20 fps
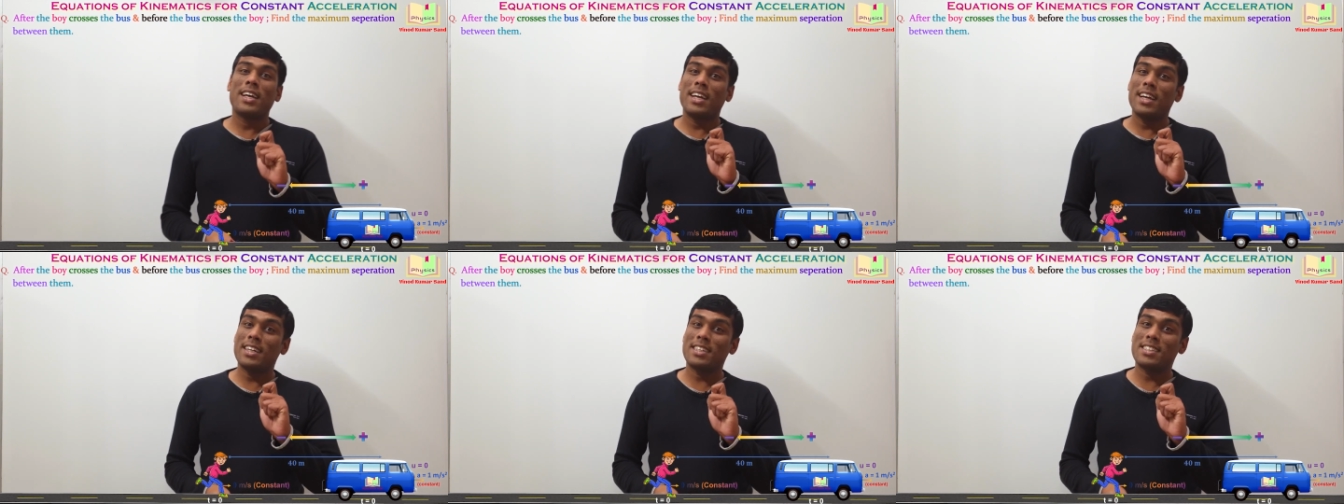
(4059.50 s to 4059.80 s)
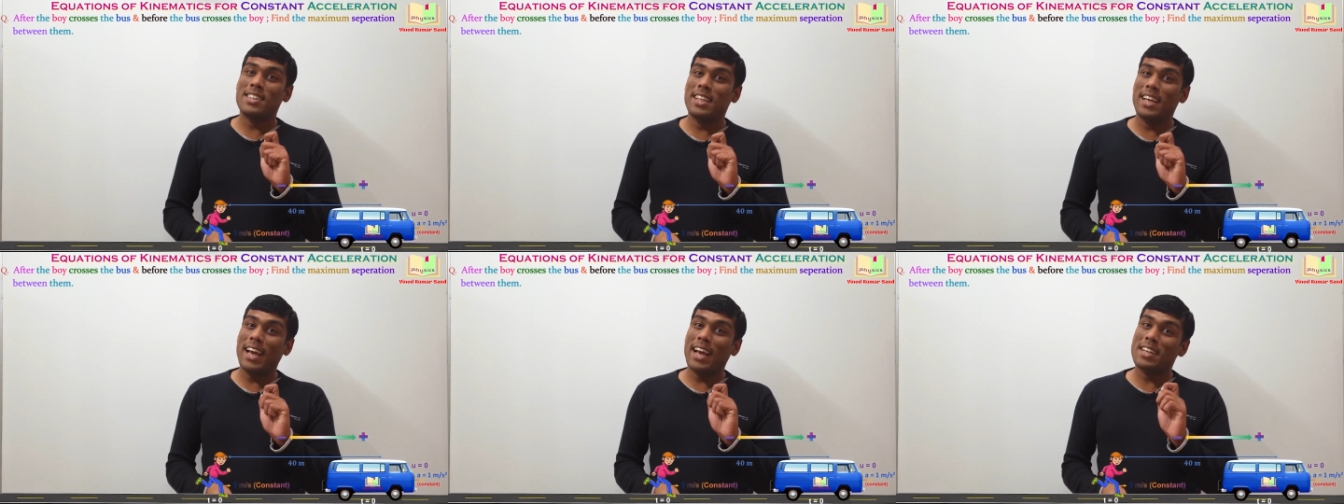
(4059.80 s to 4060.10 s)
It's
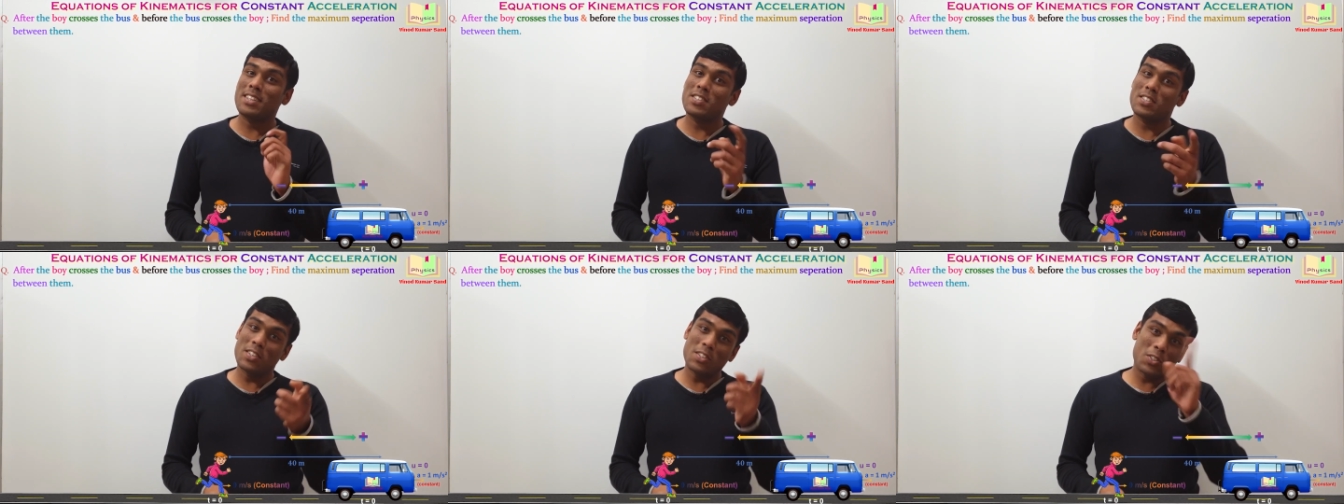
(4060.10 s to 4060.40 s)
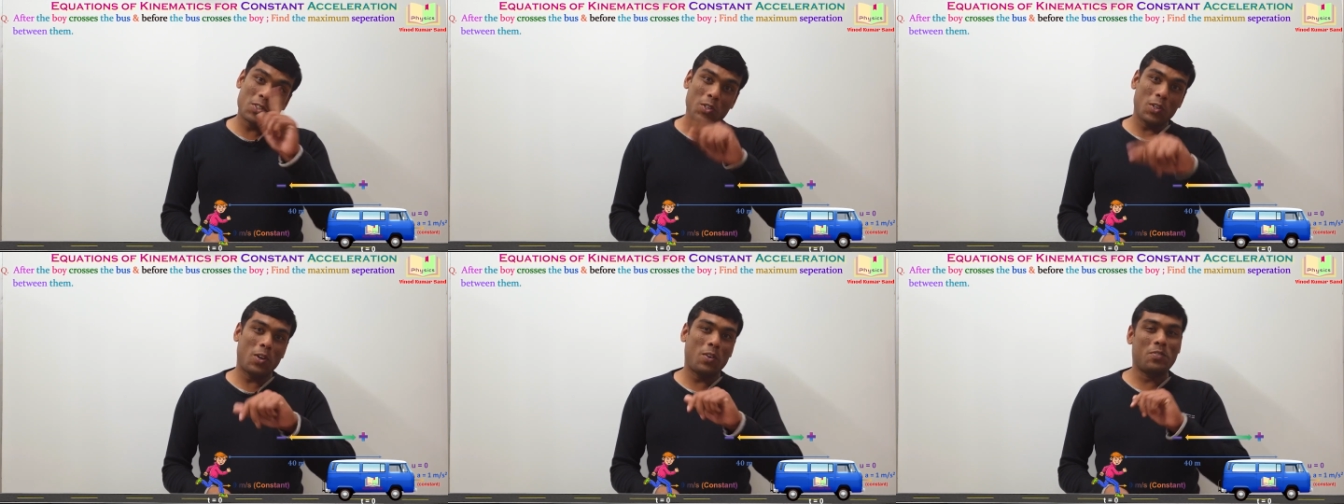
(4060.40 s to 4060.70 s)
the
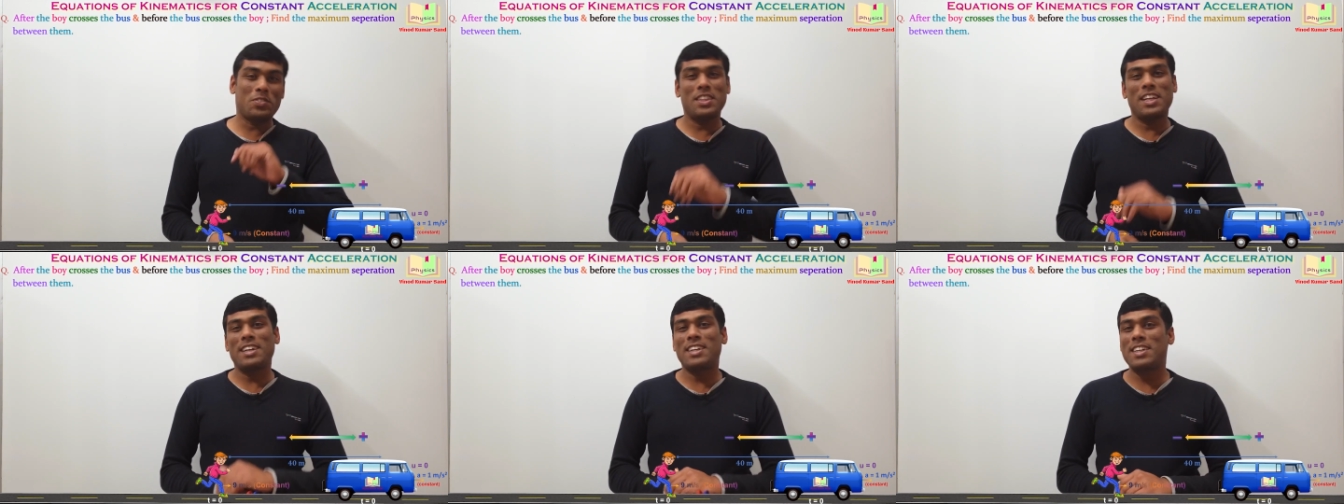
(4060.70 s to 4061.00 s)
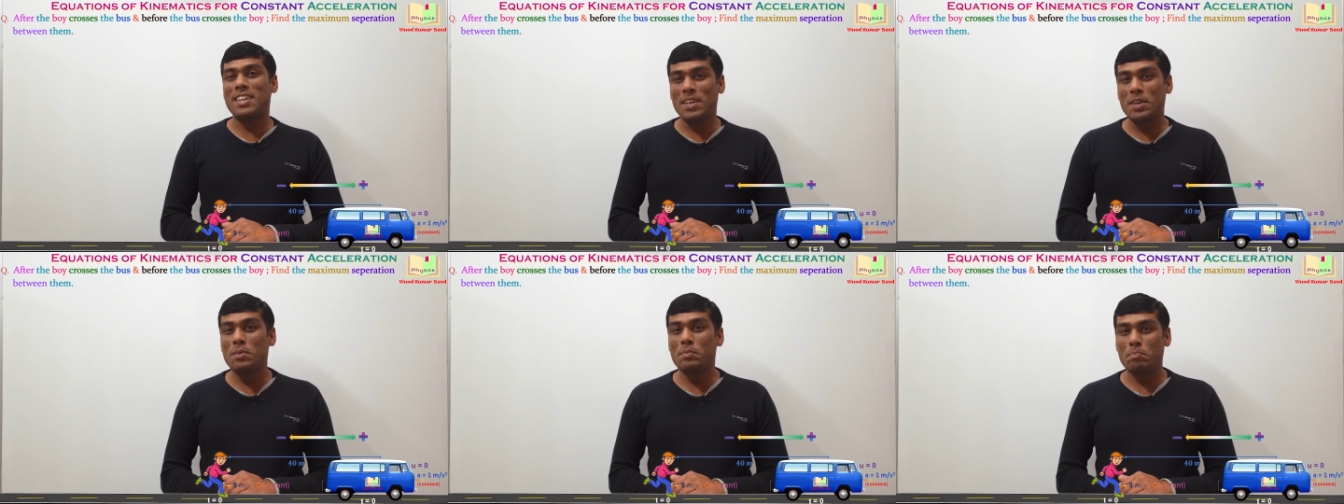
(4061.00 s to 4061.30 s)
extension of
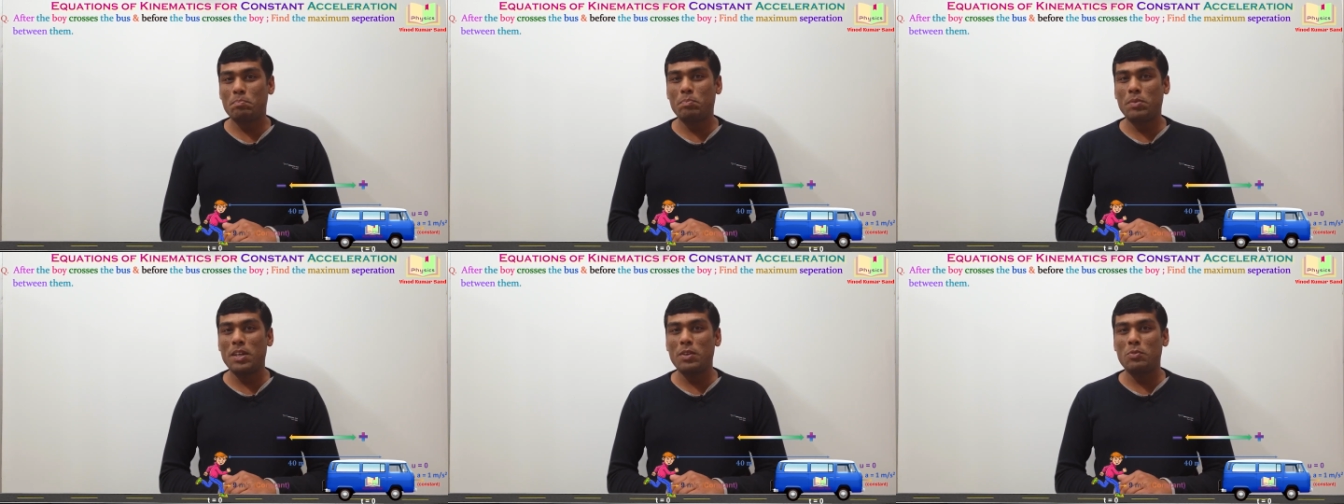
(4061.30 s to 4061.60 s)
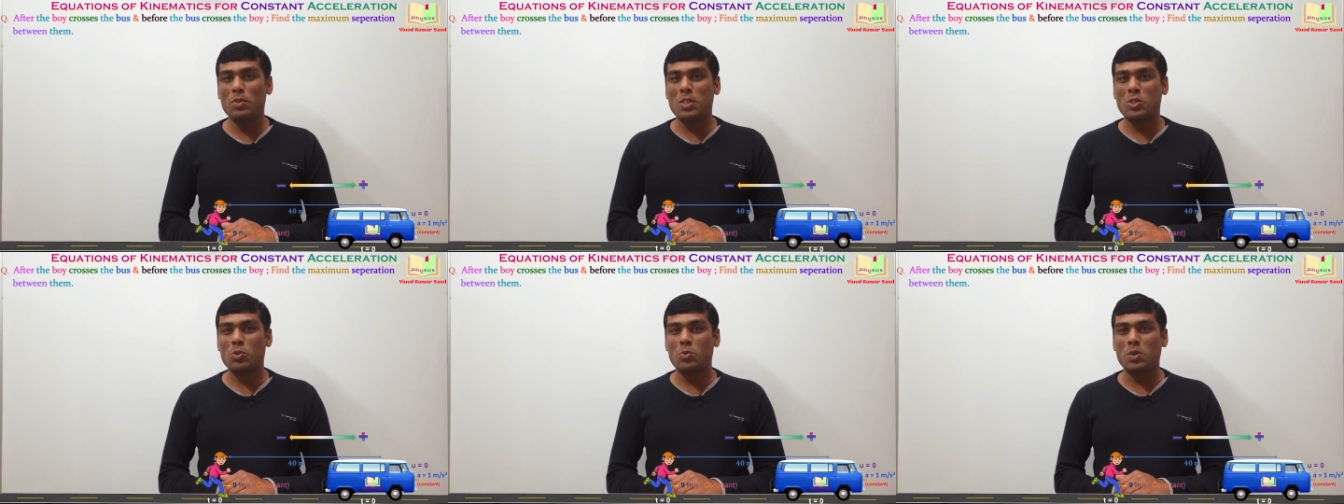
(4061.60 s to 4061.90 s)
that
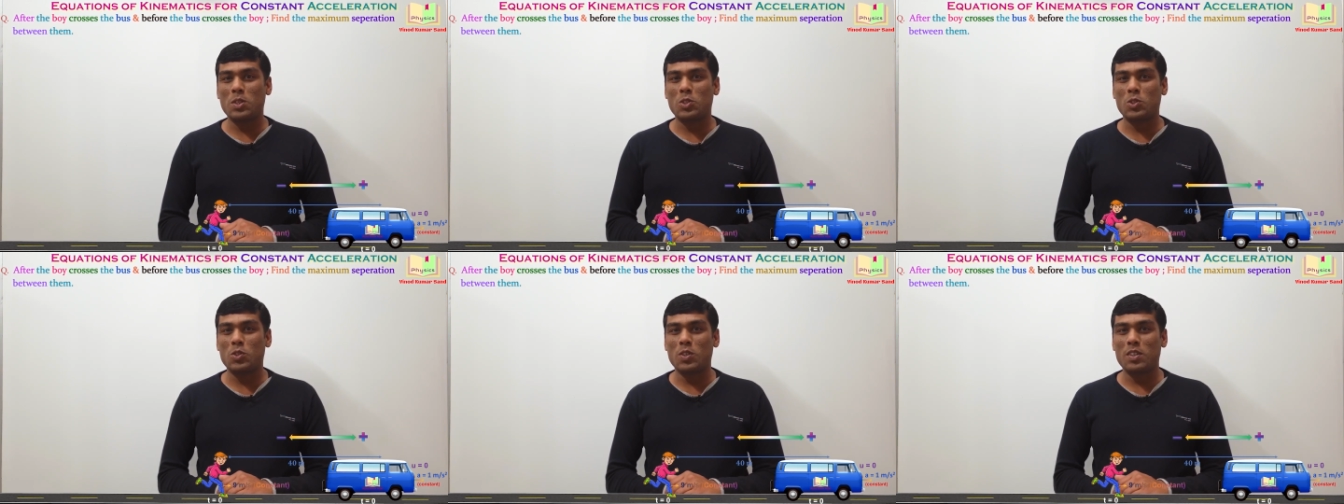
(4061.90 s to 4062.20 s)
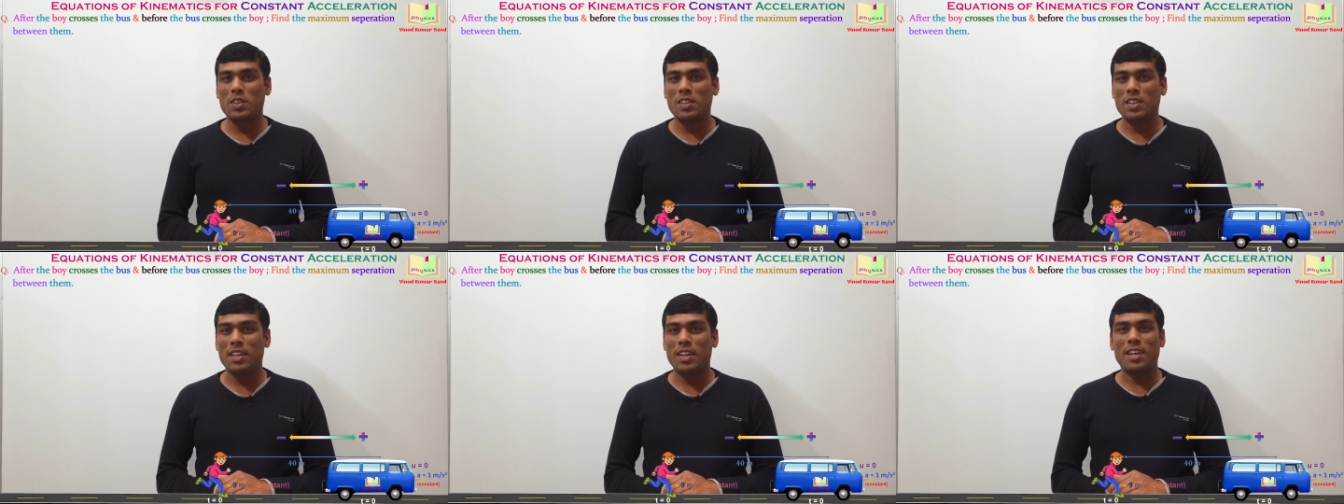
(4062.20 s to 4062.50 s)
previous
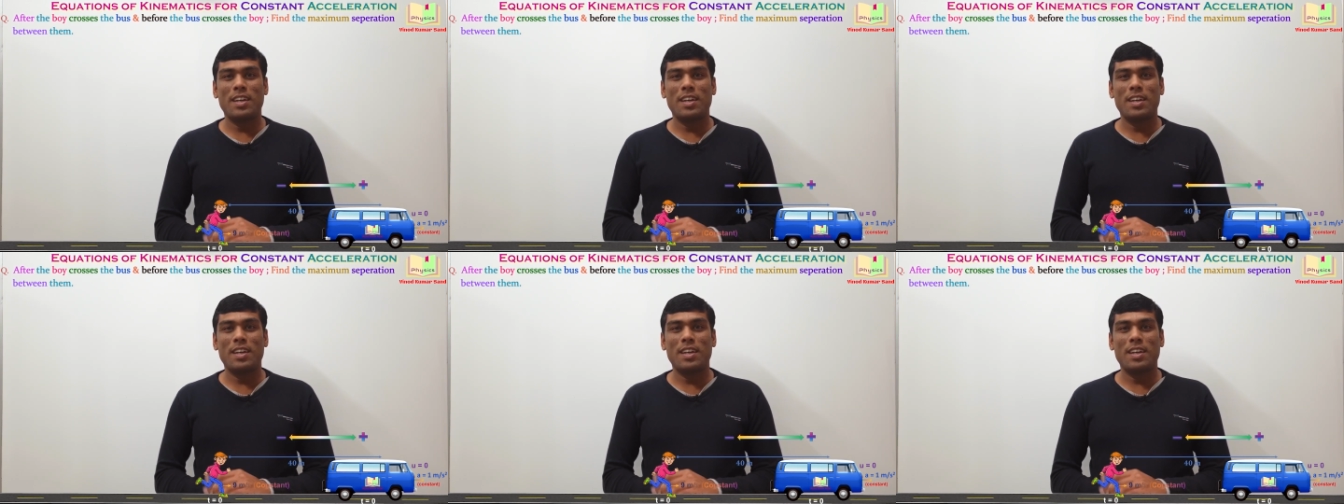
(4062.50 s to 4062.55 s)
question.